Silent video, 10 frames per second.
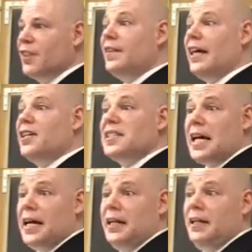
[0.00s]
They
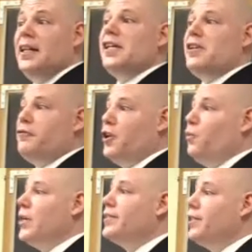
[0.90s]
decided in their
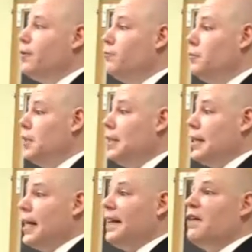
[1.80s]
infinite wisdom
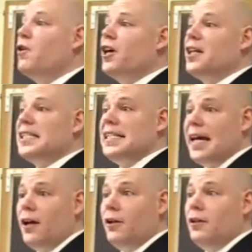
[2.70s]
that they were going to
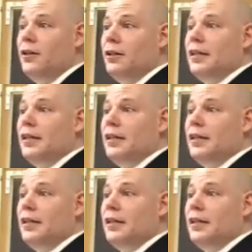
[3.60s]
sell